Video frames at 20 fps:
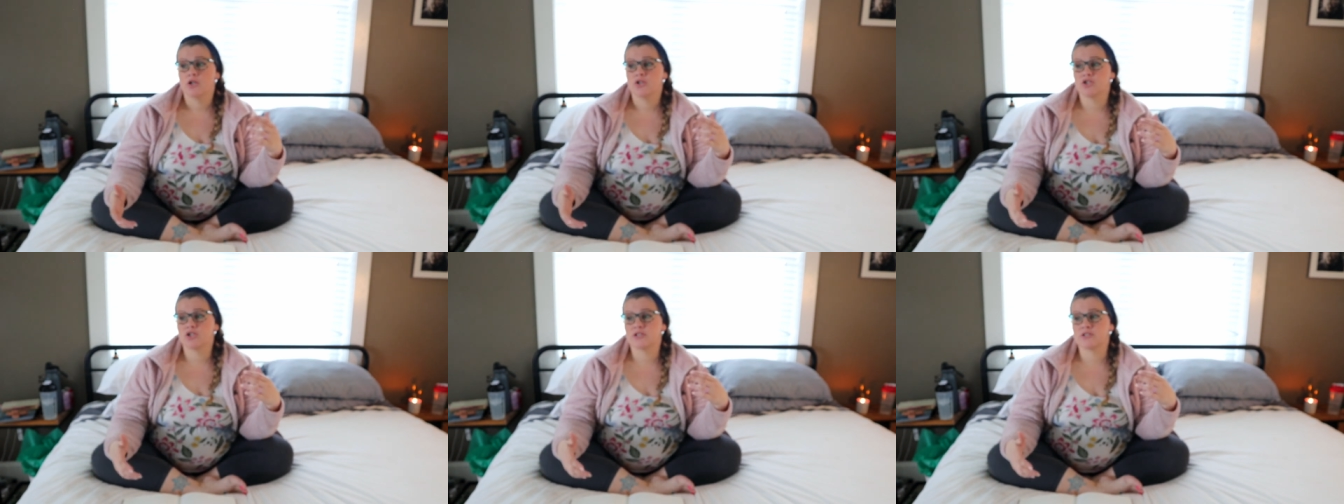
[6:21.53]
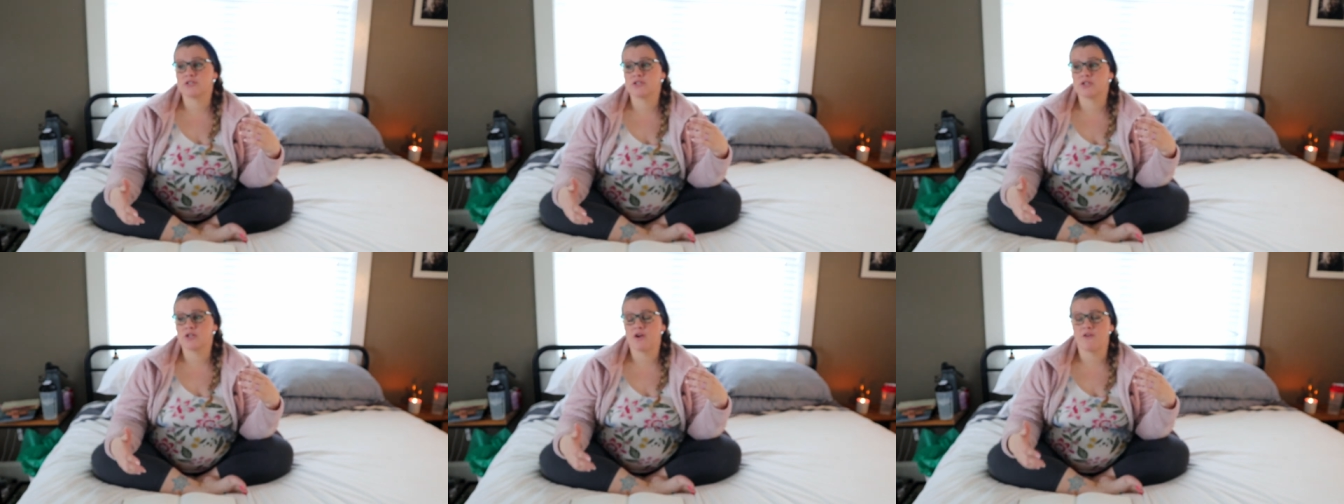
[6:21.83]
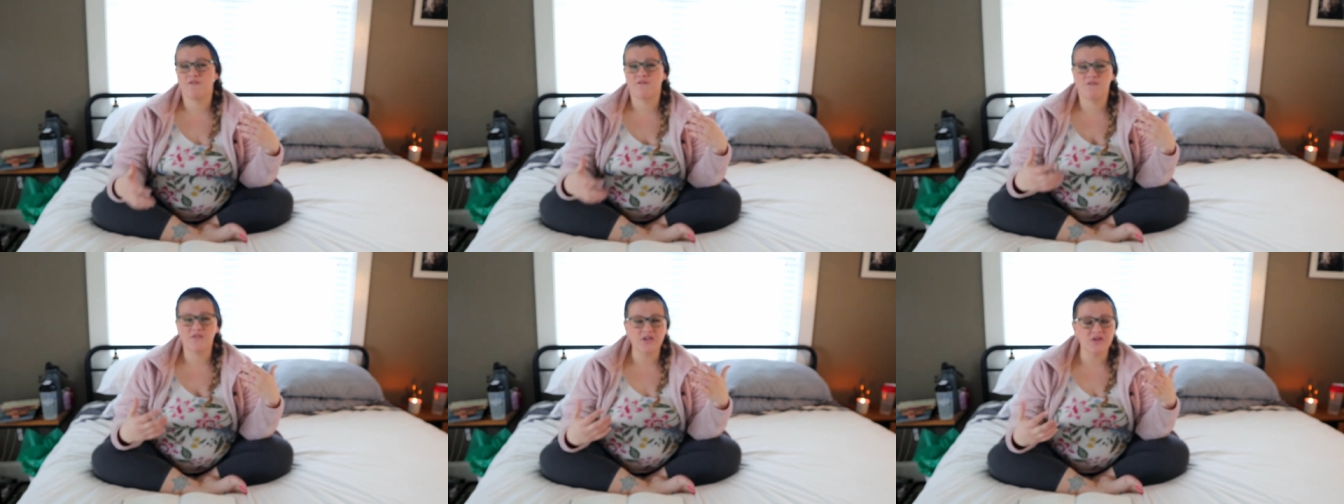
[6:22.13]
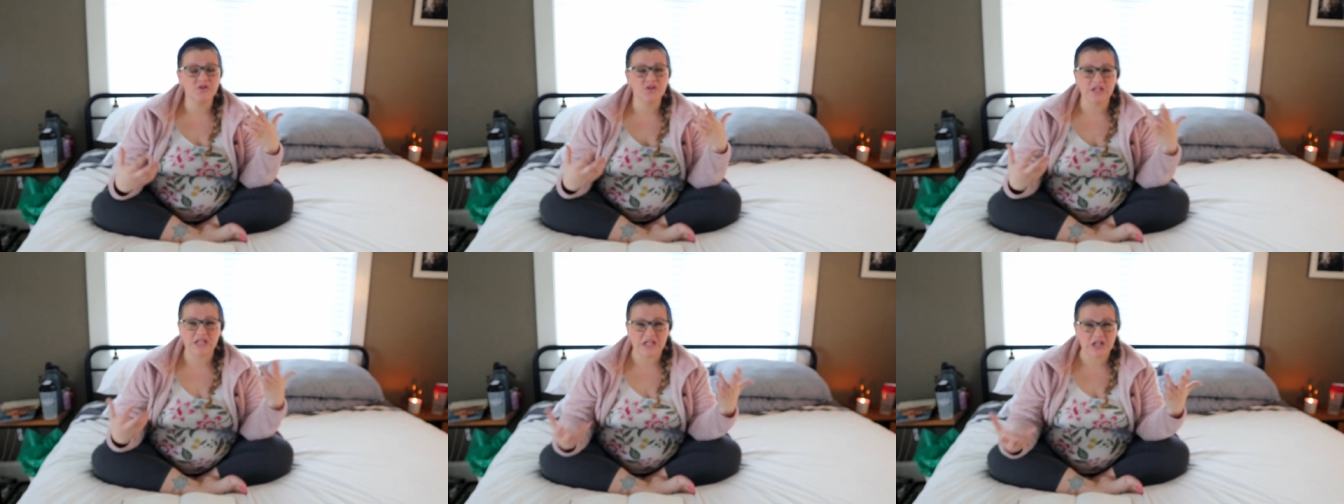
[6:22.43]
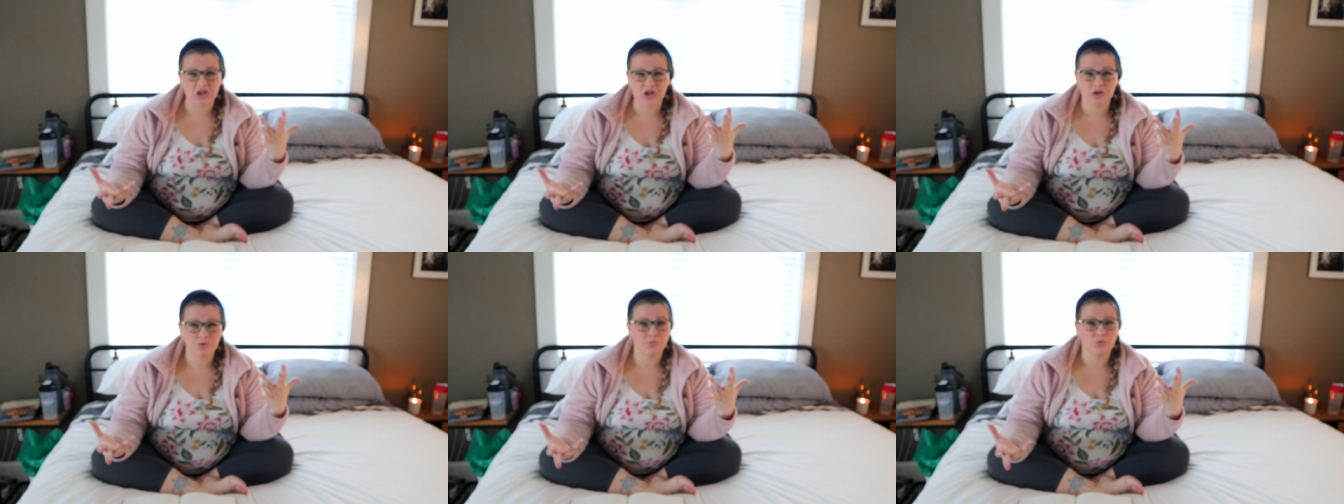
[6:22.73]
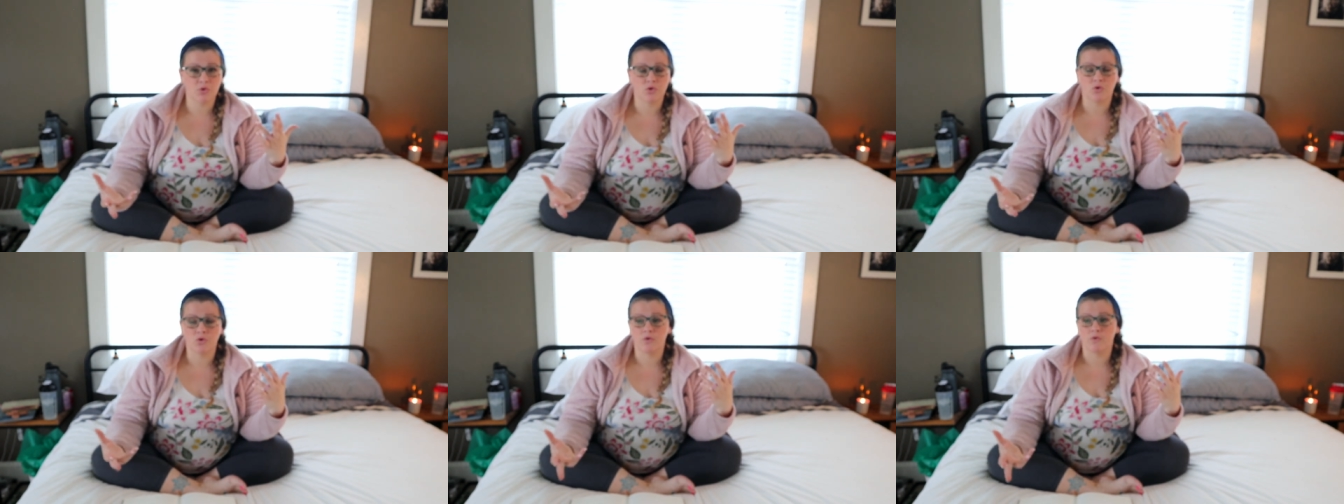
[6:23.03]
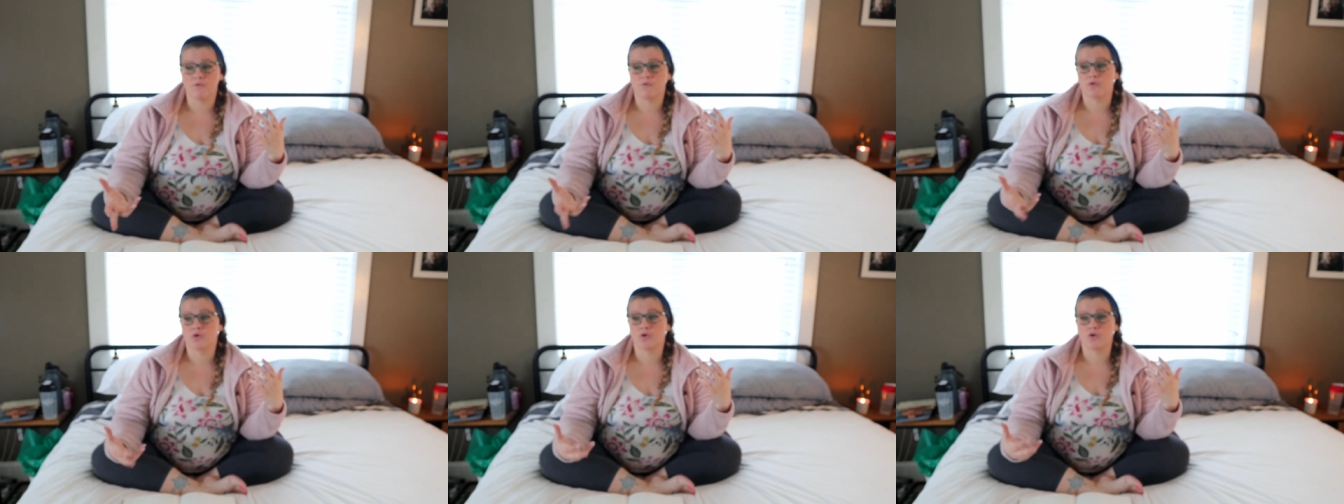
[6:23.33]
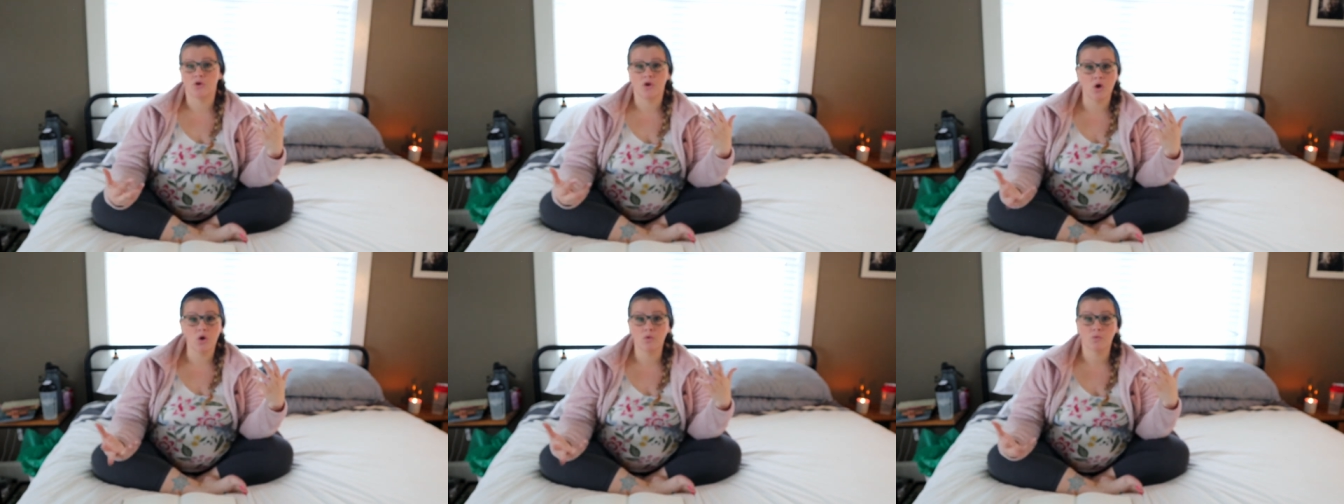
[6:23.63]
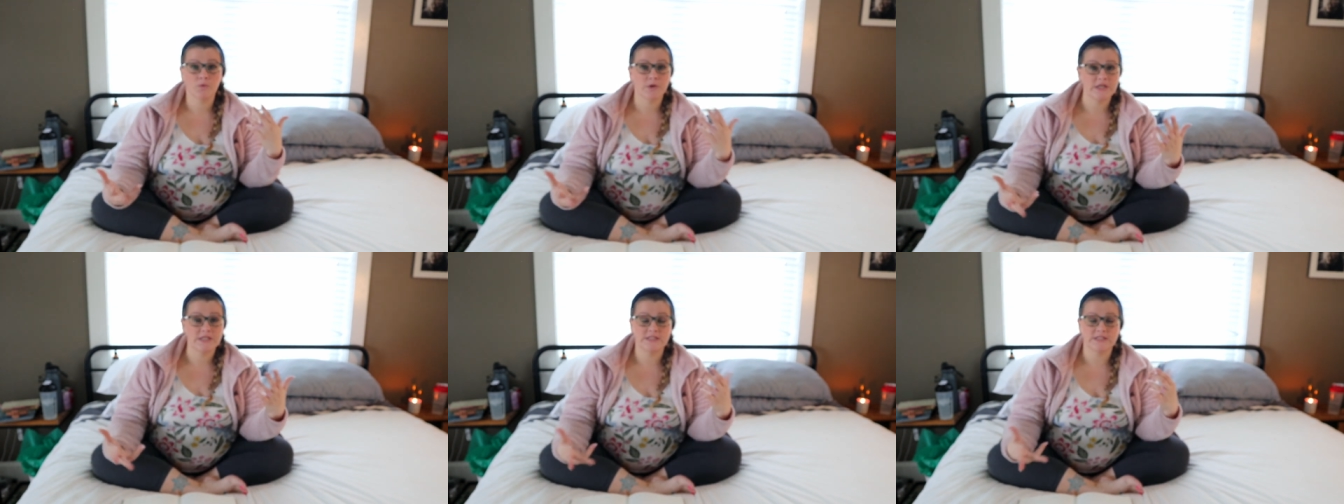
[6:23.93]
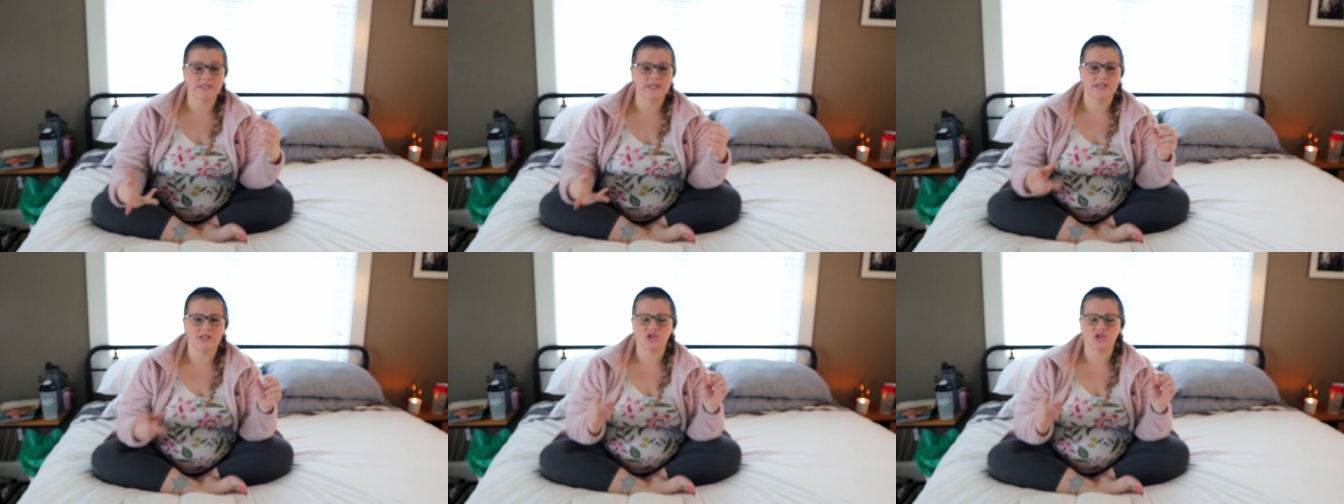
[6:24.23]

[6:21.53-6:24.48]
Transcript: just feel irritable for no reason,